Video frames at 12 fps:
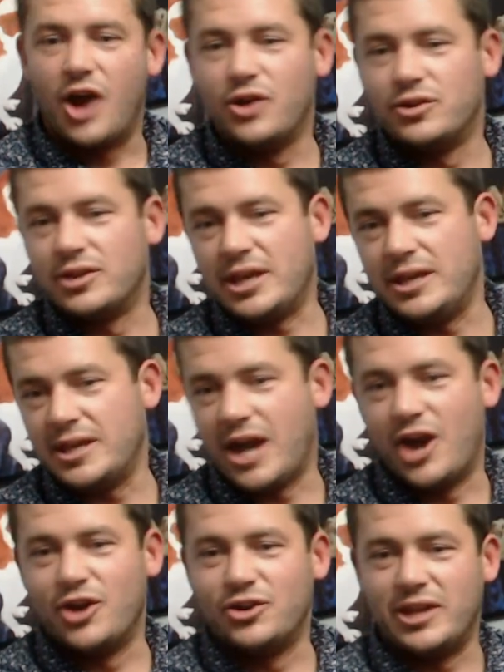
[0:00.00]
Only
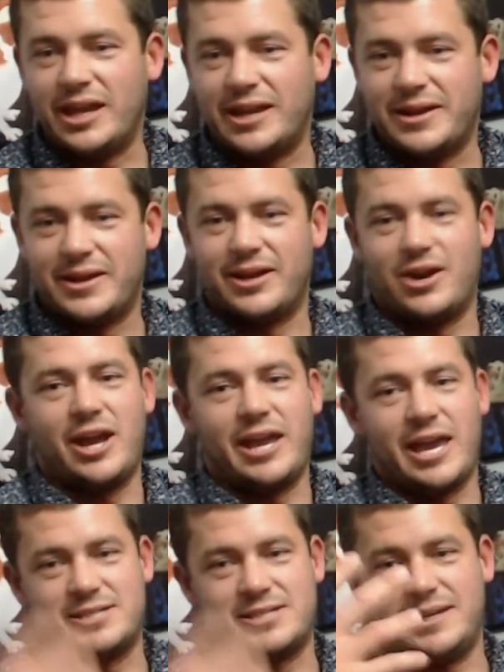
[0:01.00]
in
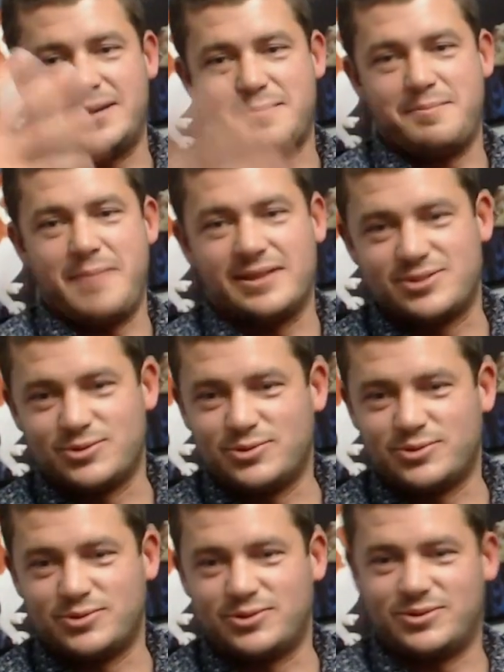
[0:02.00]
a
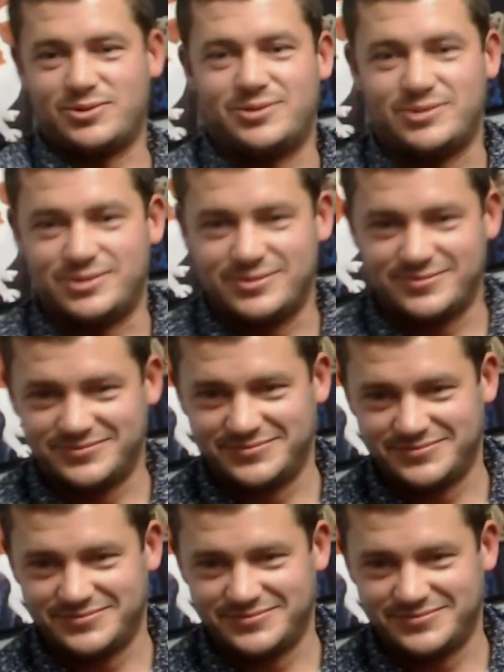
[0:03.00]
mental or